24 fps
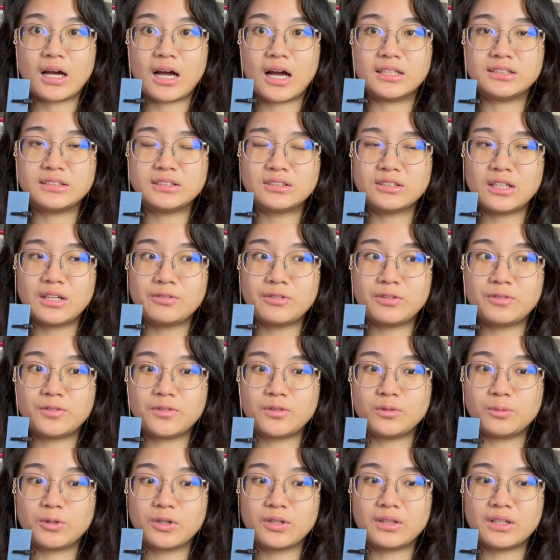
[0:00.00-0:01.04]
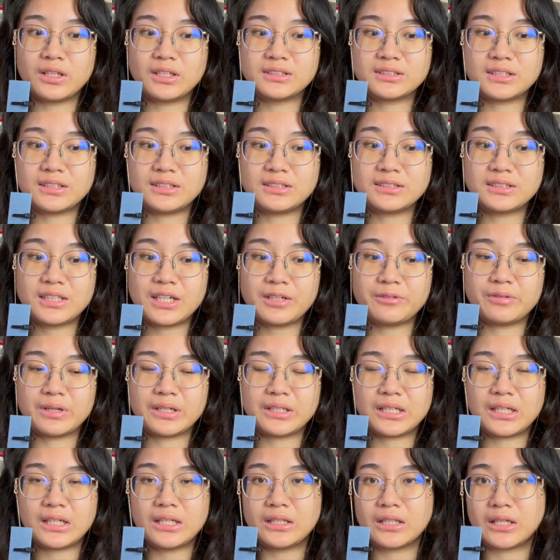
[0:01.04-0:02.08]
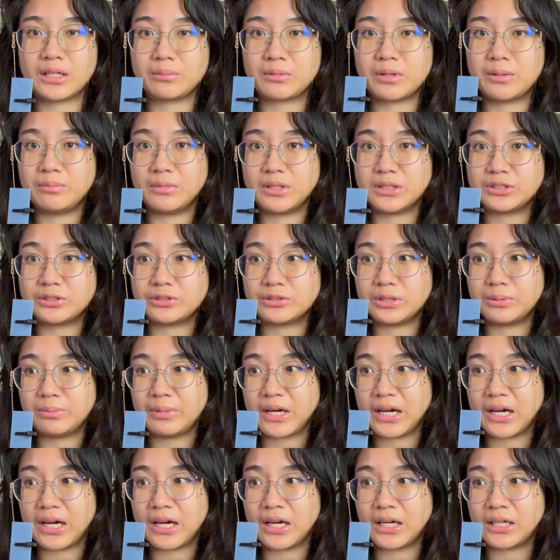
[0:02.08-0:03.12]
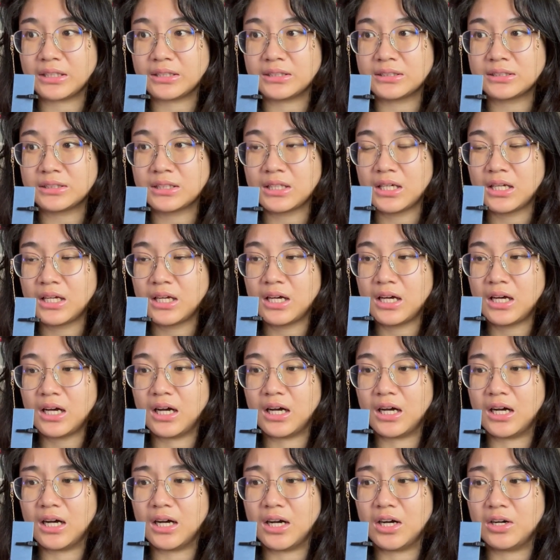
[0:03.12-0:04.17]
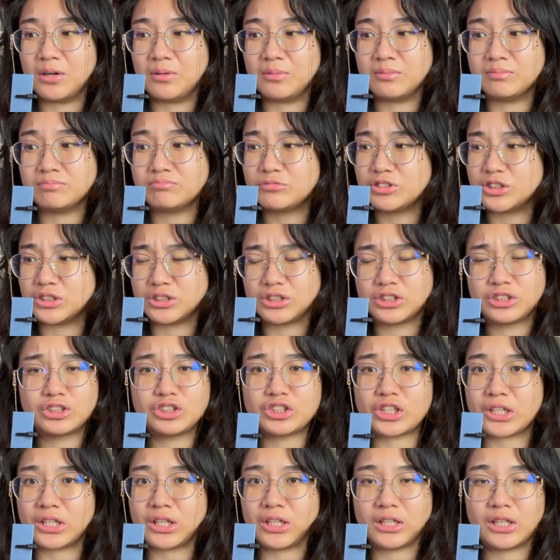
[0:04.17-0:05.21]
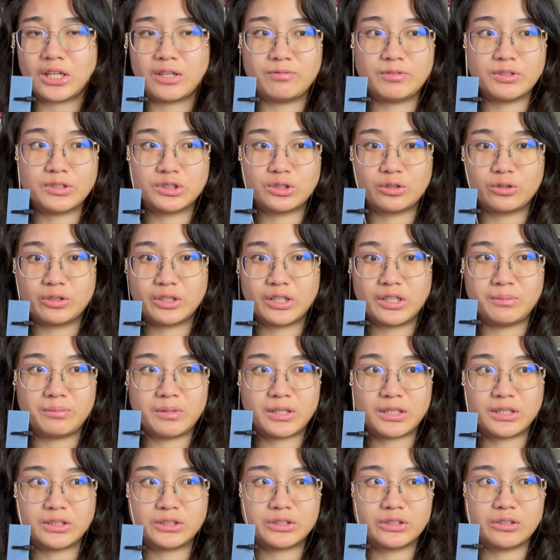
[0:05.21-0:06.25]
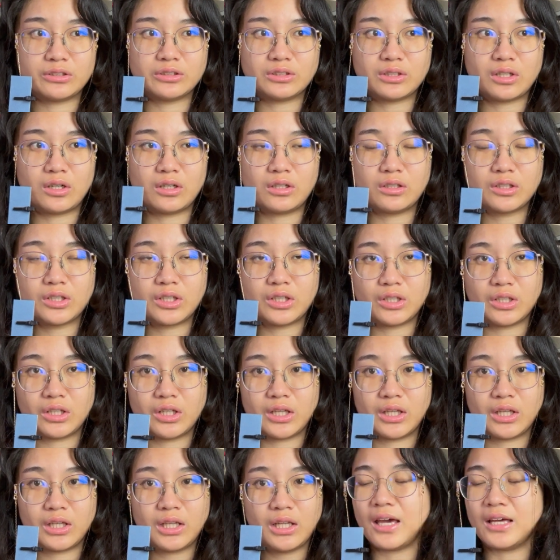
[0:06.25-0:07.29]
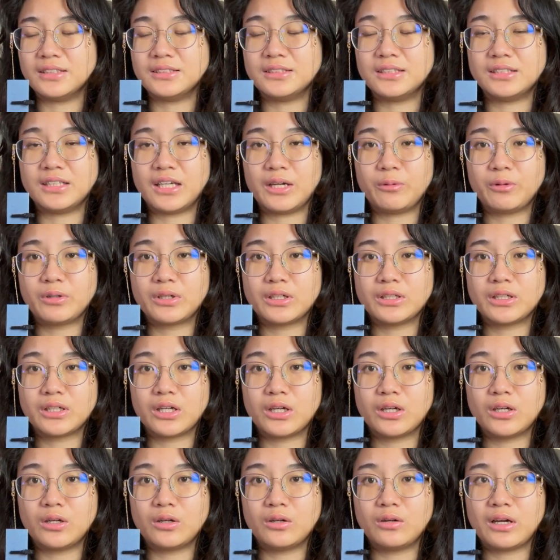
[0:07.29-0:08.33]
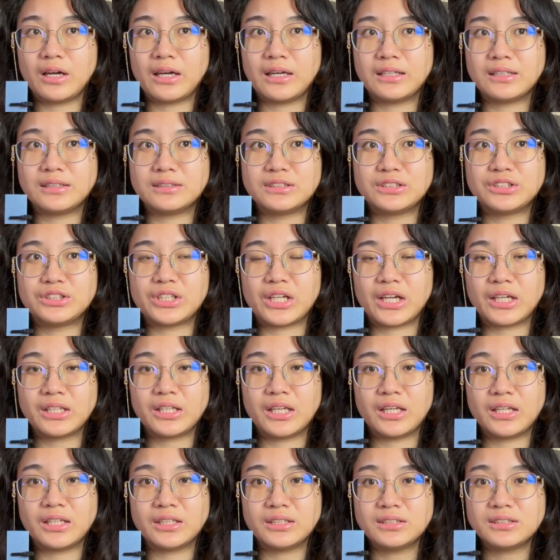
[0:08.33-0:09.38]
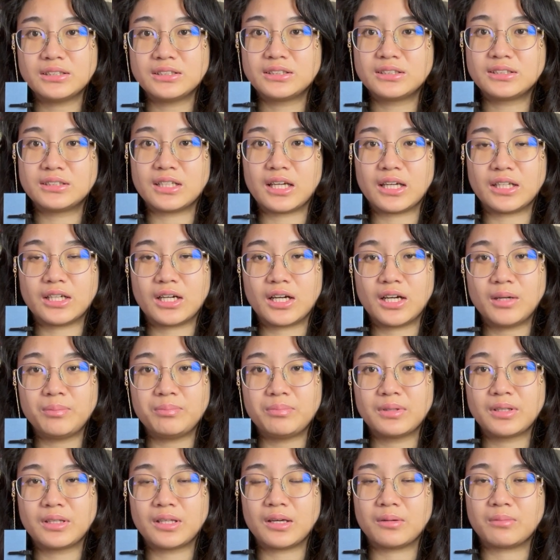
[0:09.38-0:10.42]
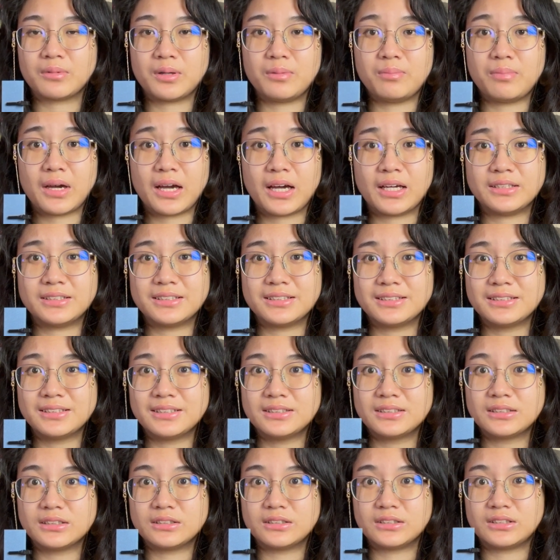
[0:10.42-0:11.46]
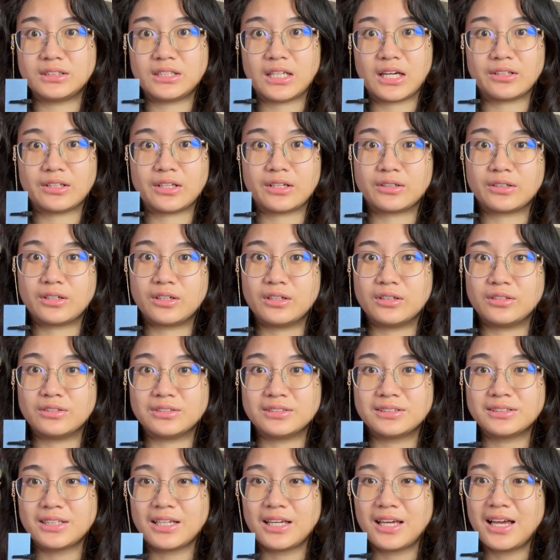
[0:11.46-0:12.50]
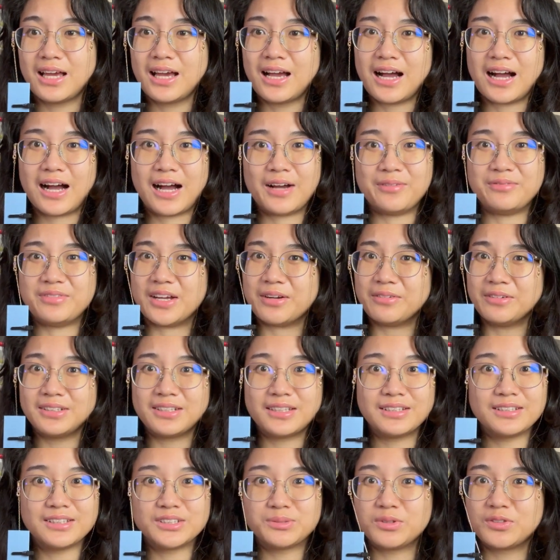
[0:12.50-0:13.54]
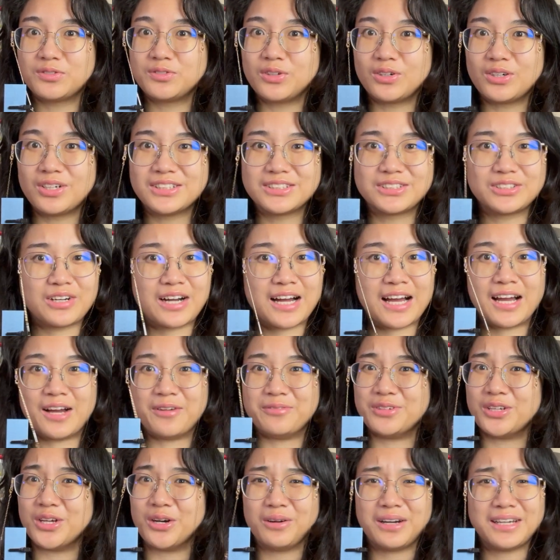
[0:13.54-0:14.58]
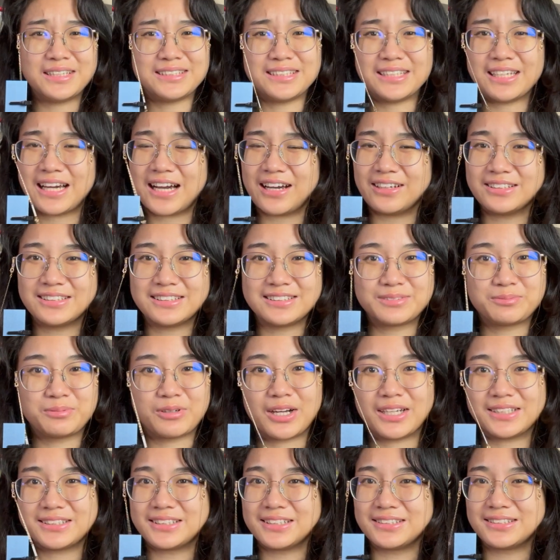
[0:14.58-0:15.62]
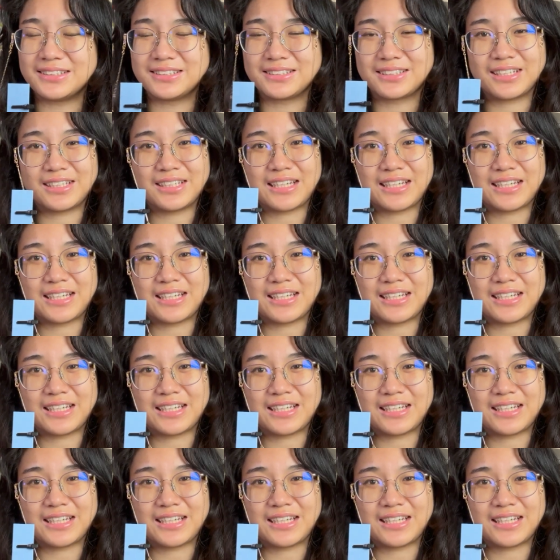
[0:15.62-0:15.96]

I still have a few more things I need to get ready, like my mystery bags, just checking inventory, making sure it's all good. And today we're gonna go and check in, set up, get my badges, and see how that goes. I've never done this before, so I have no idea how this process is gonna